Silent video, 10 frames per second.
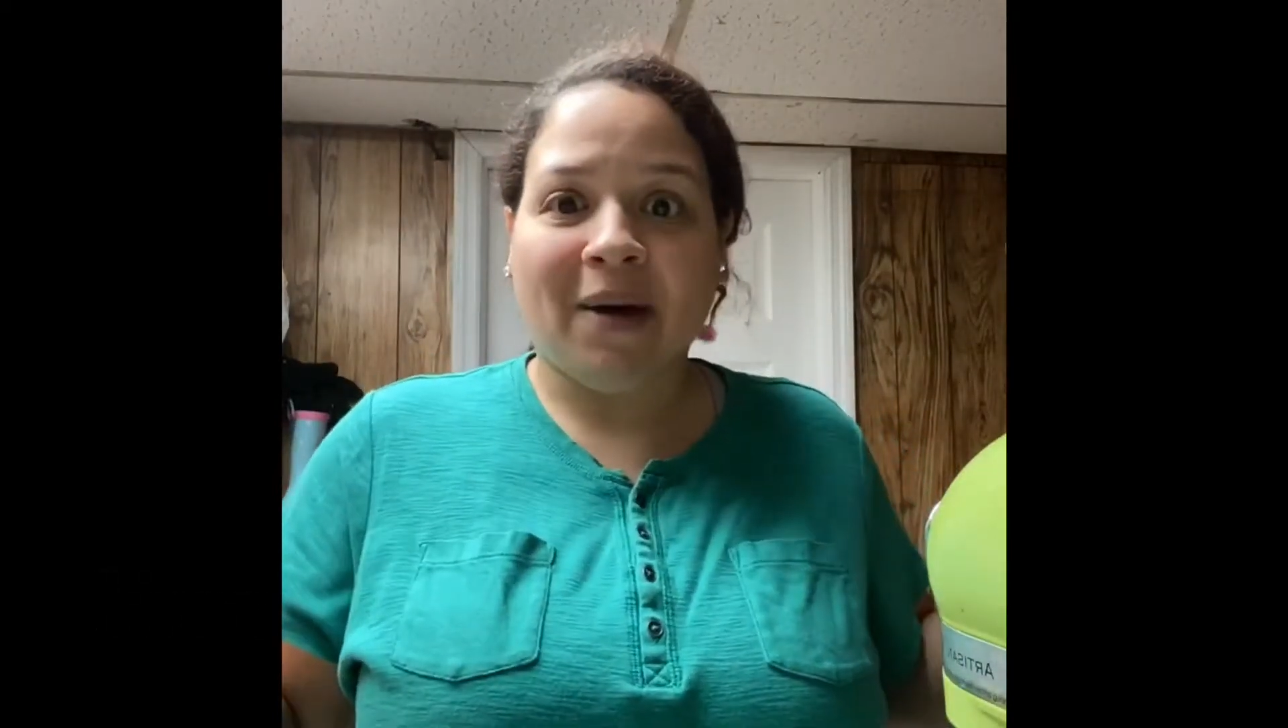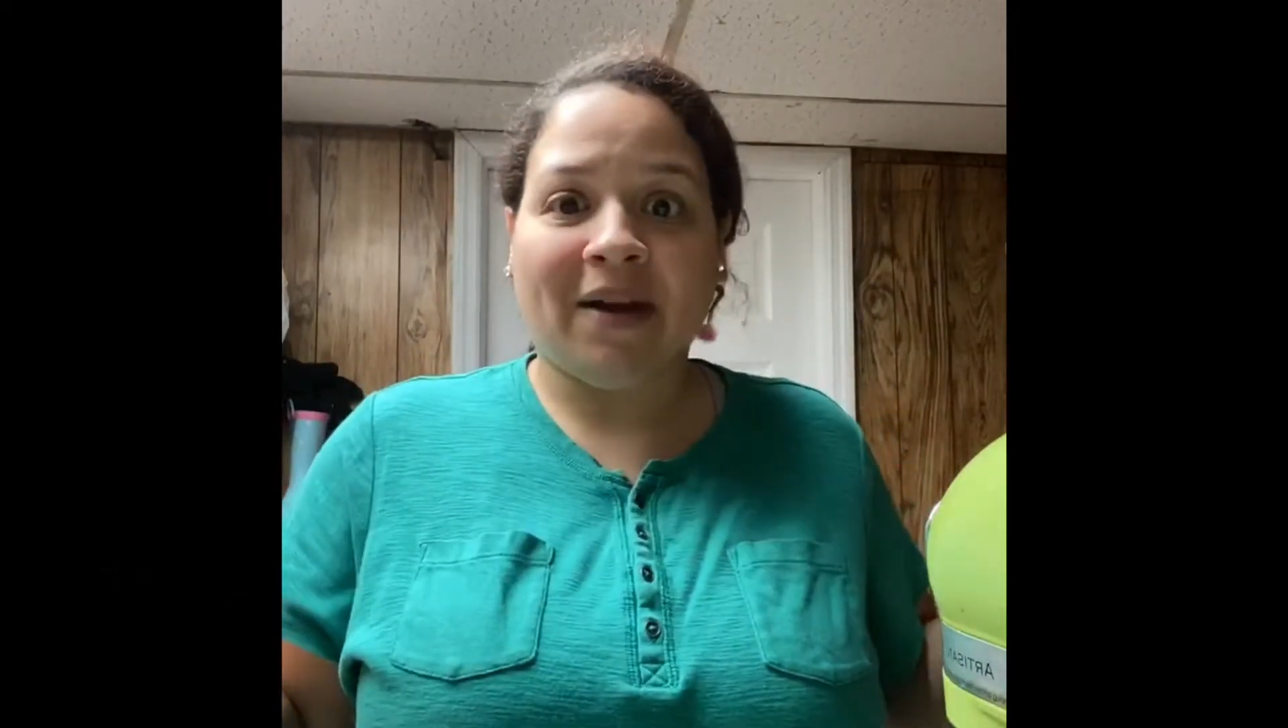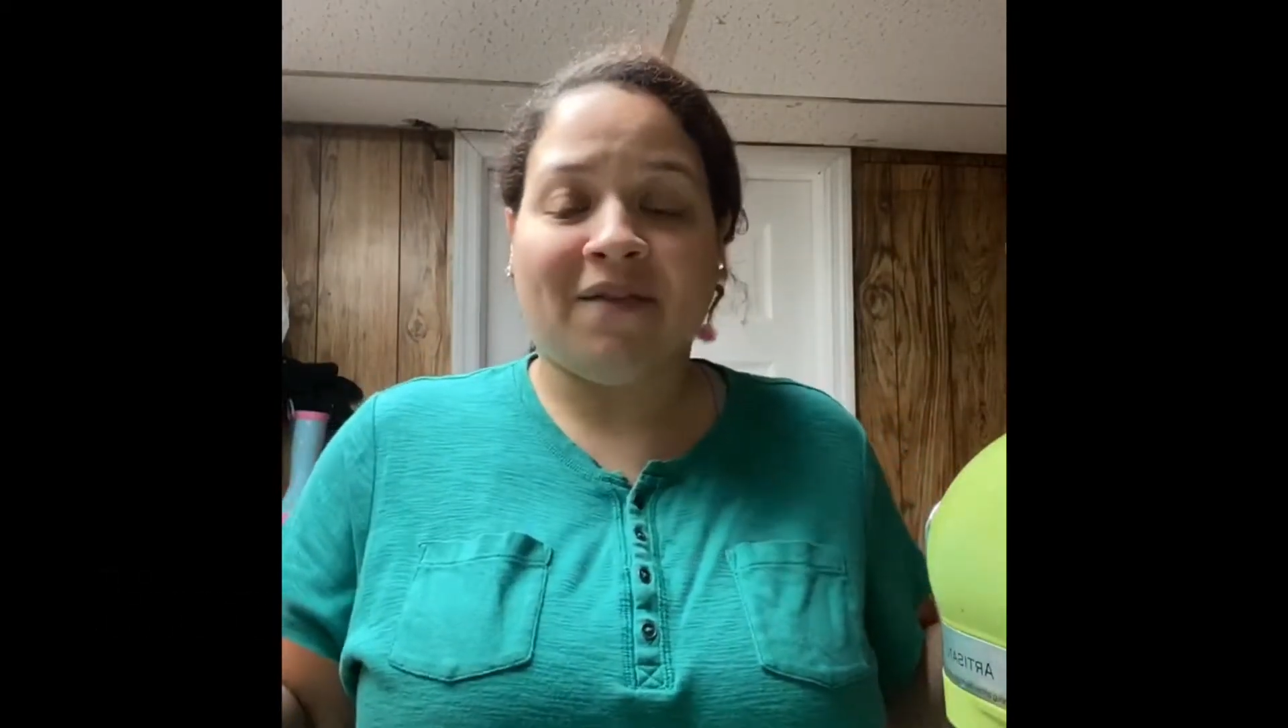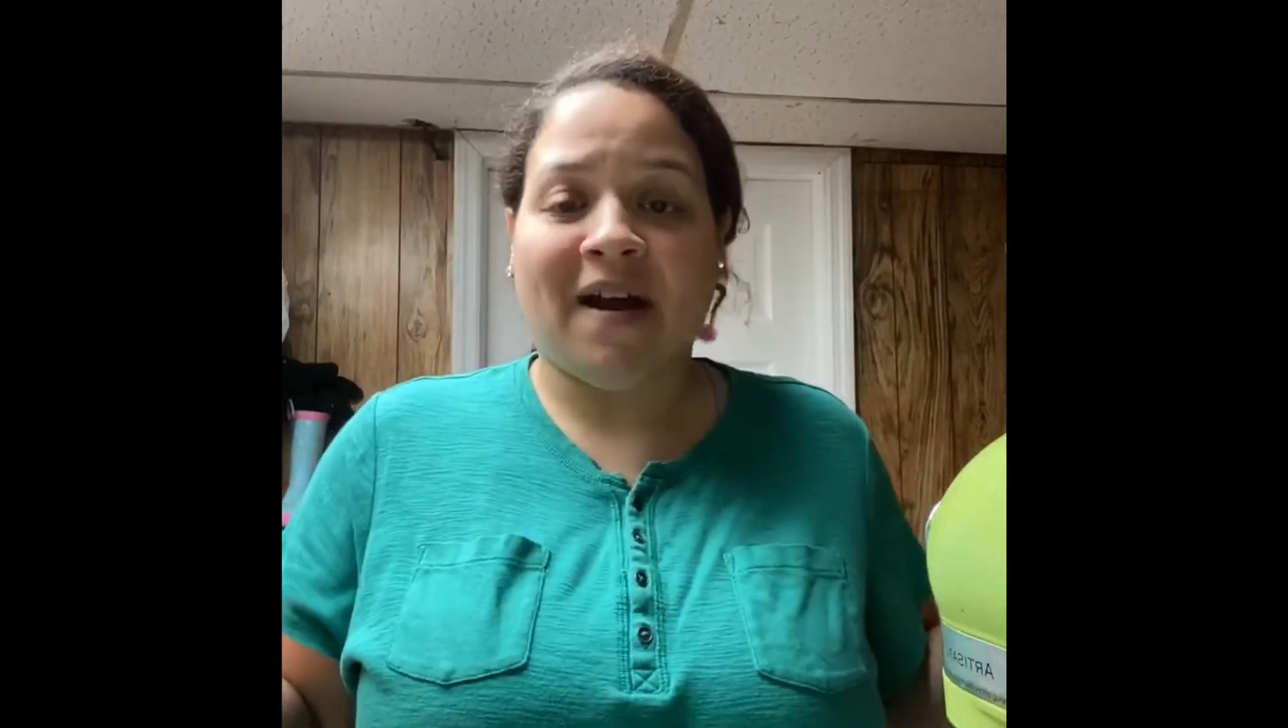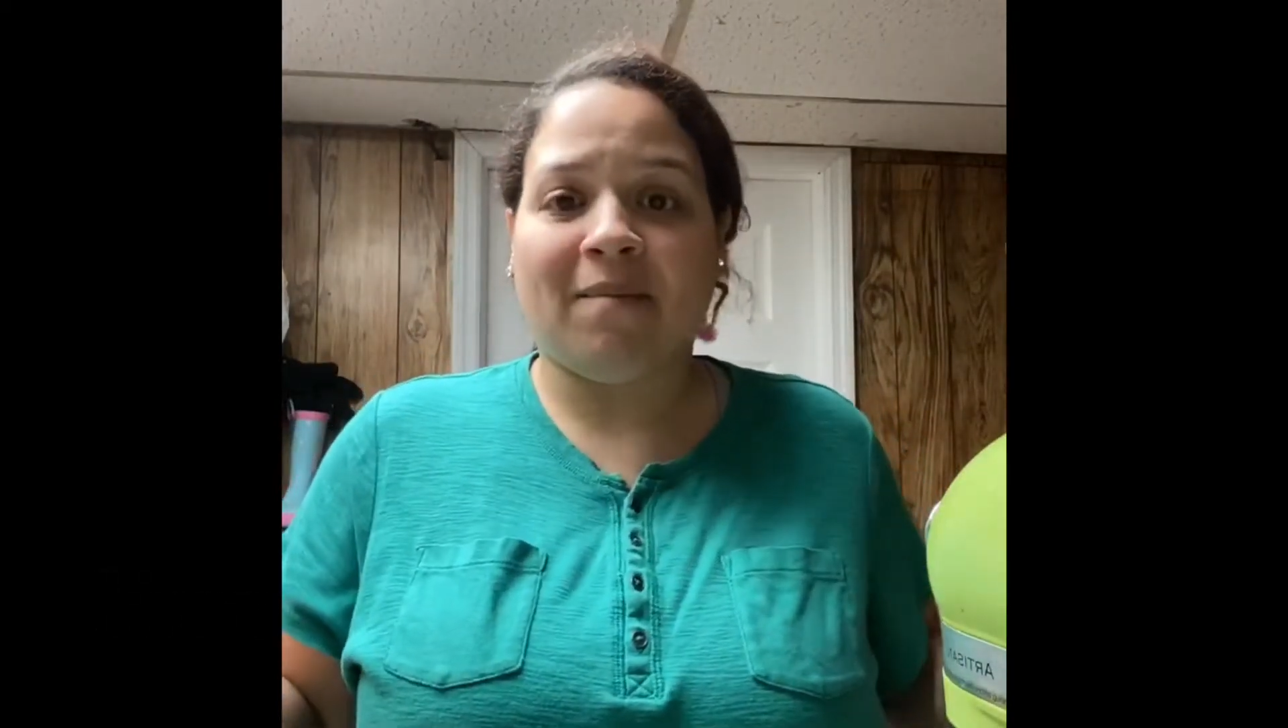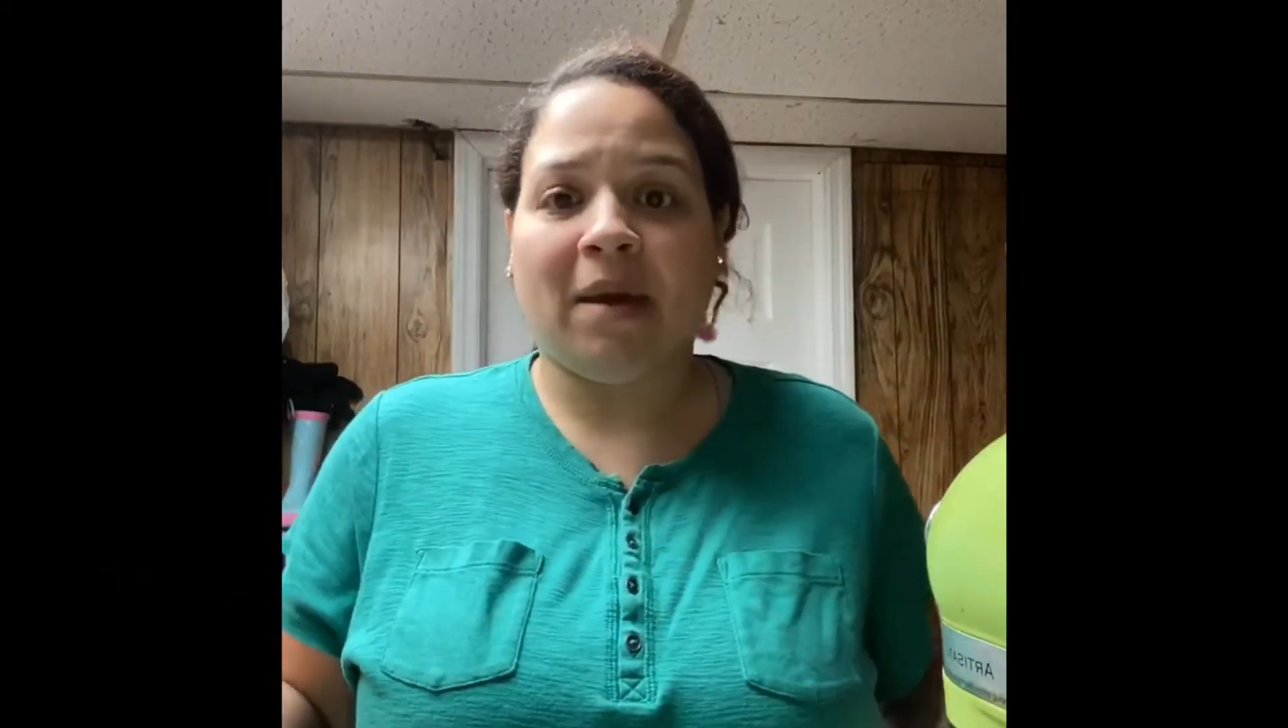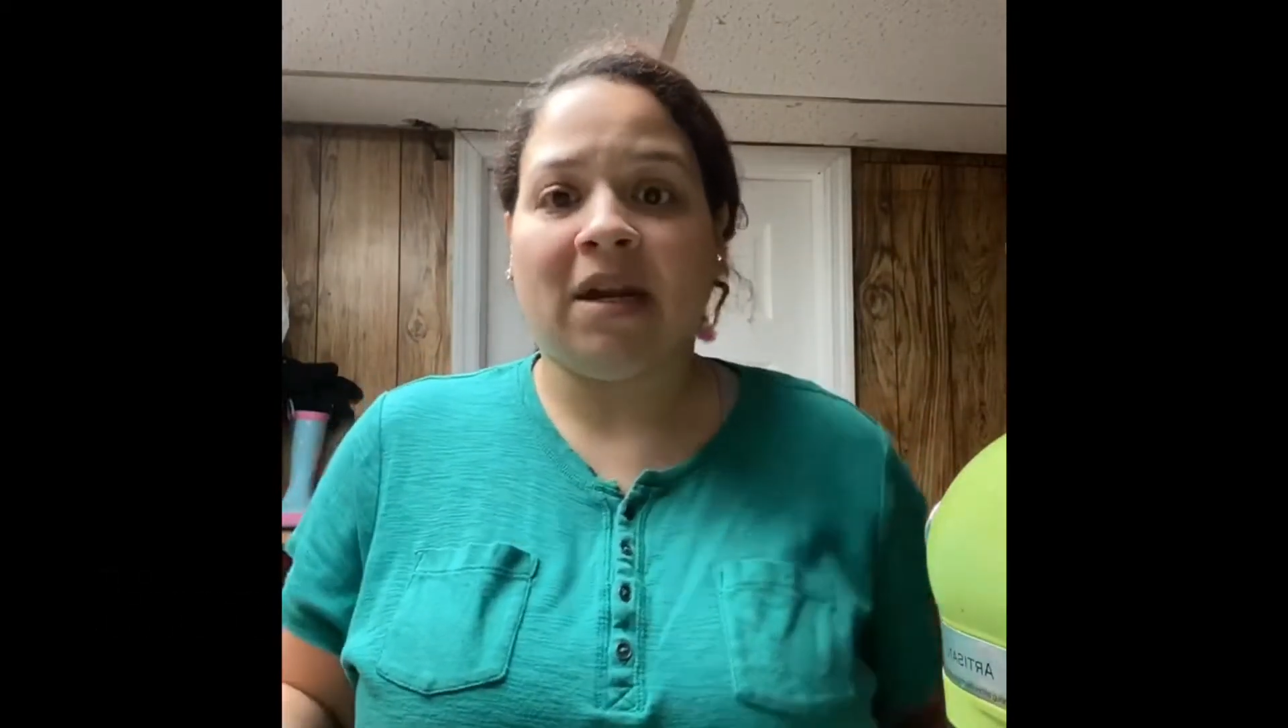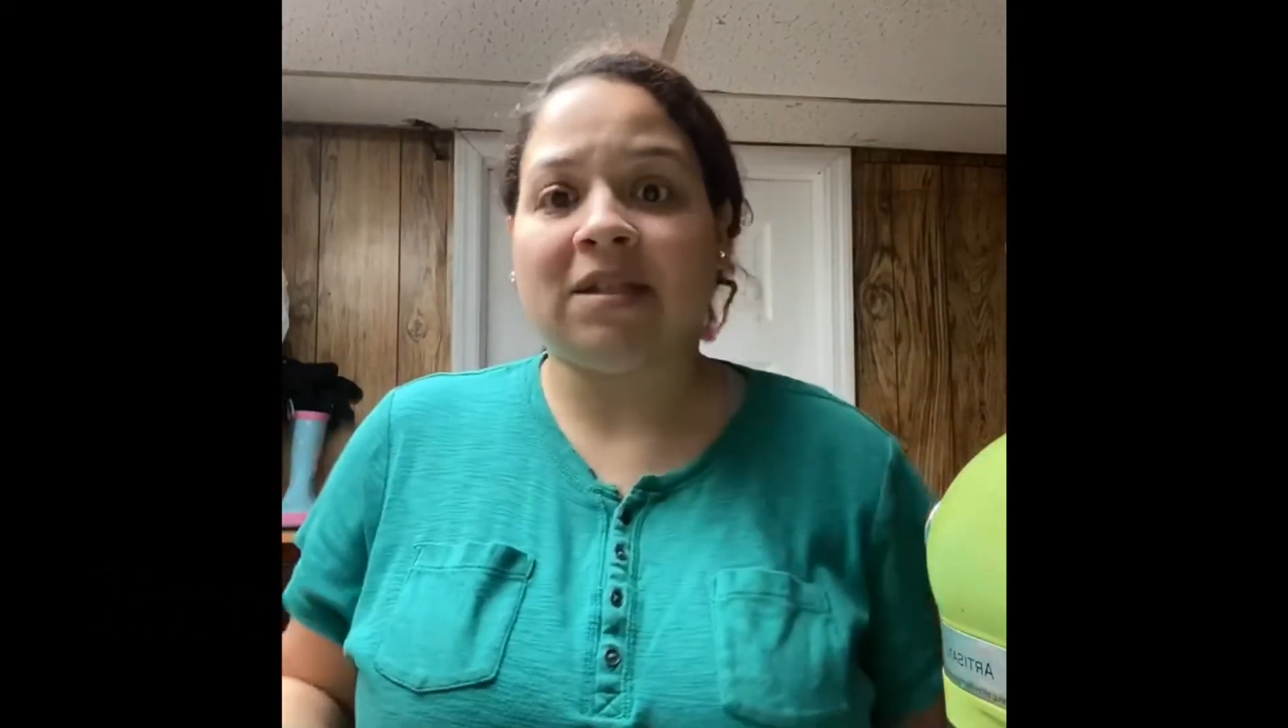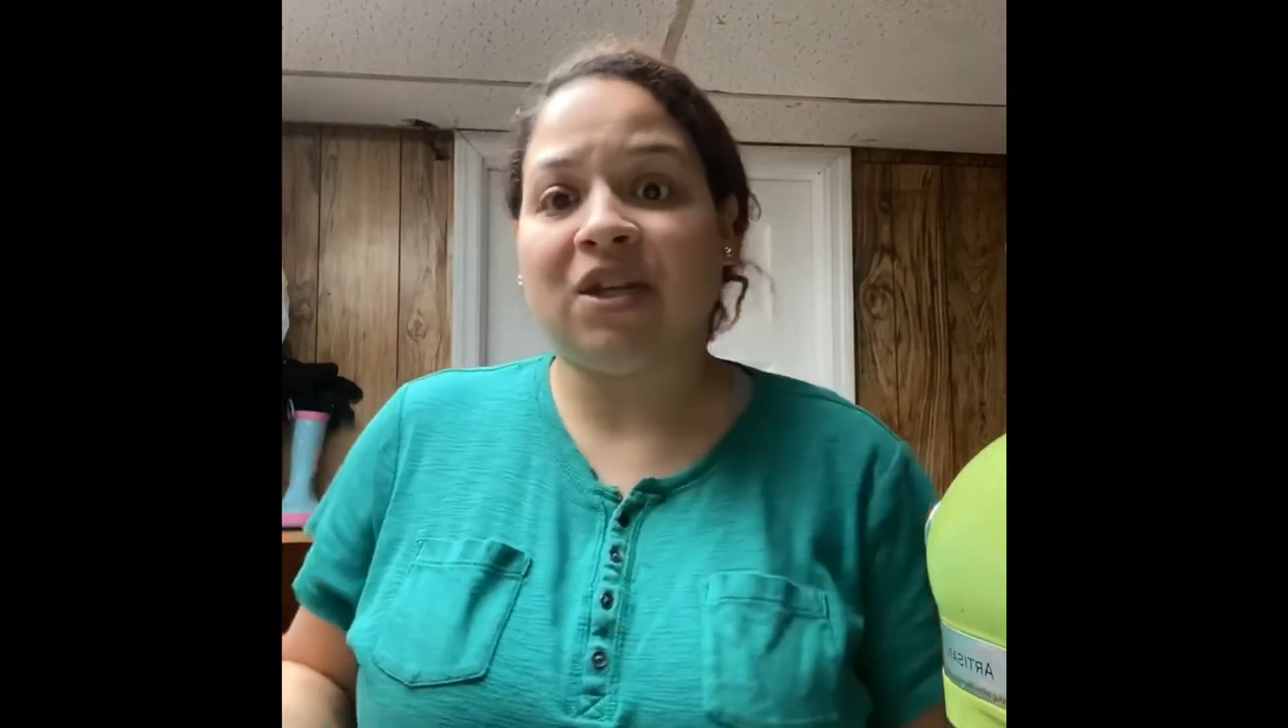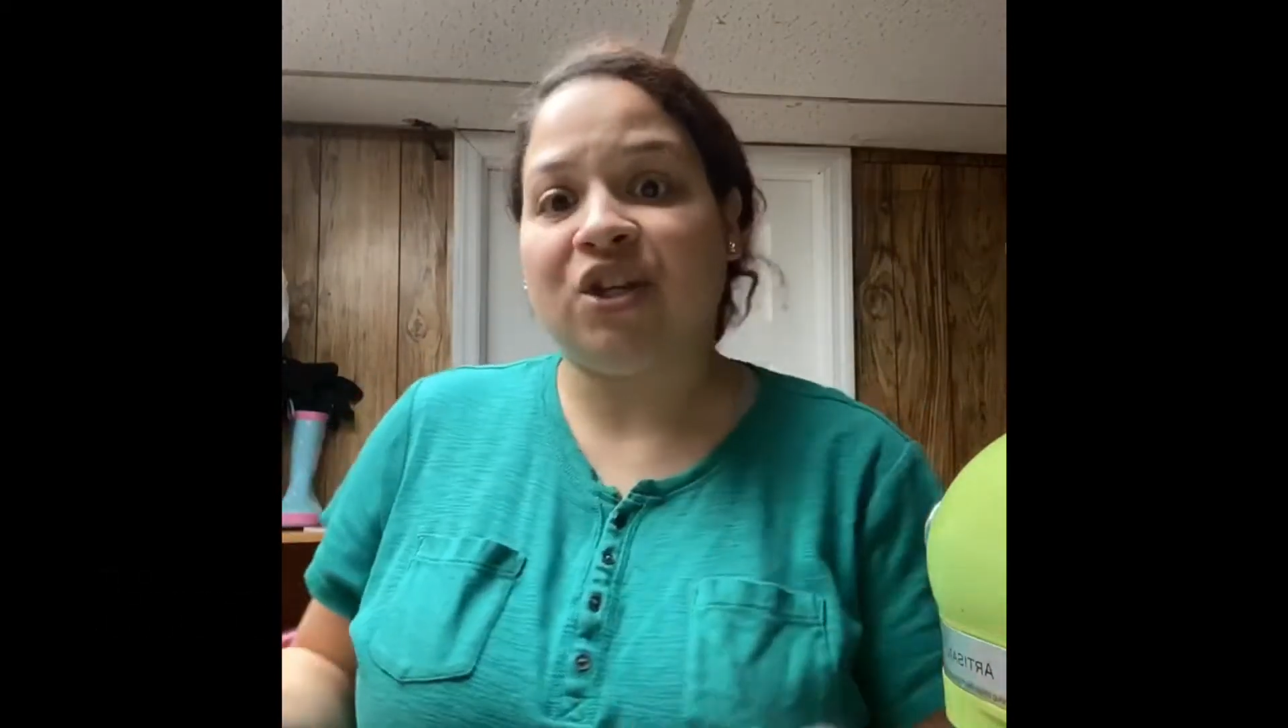in 5
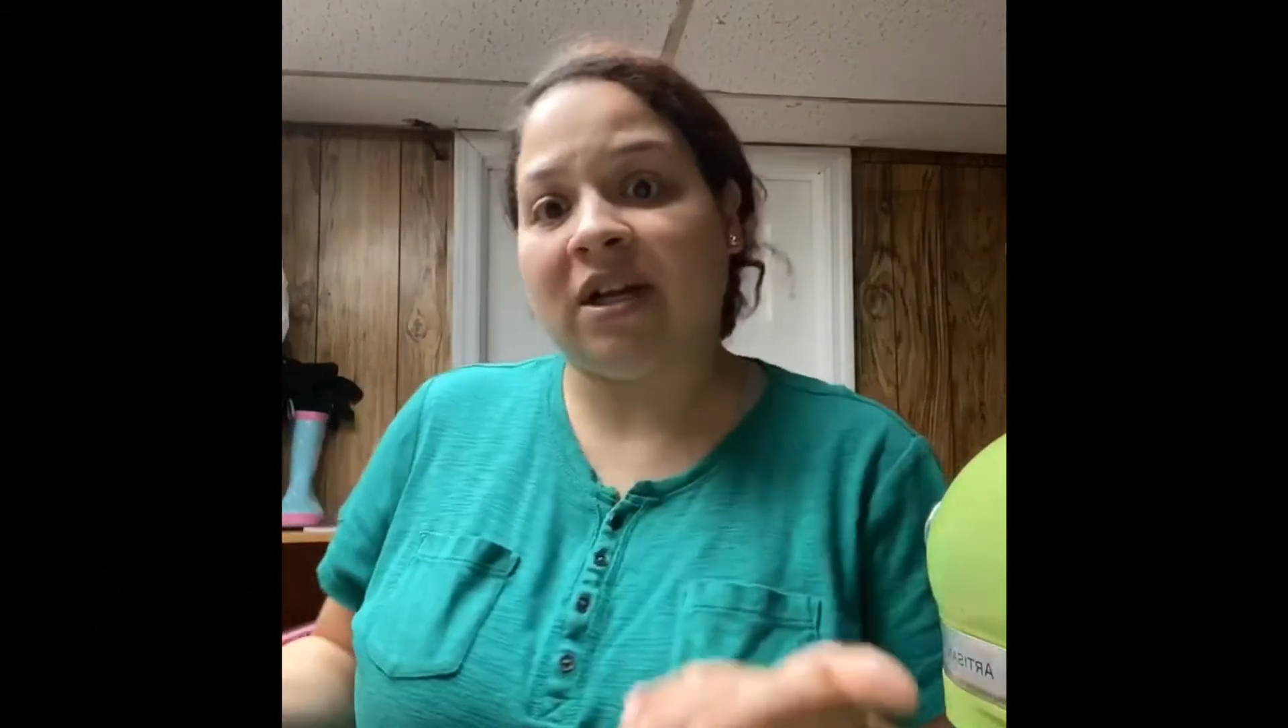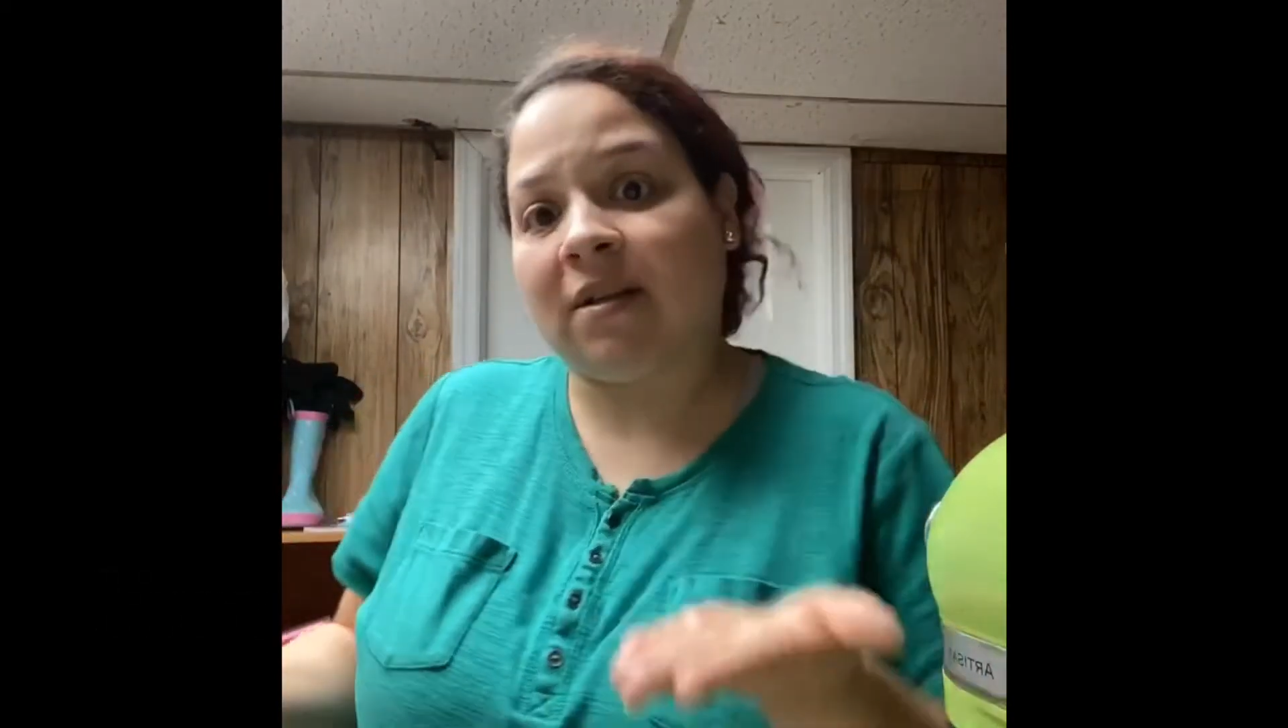minutes and check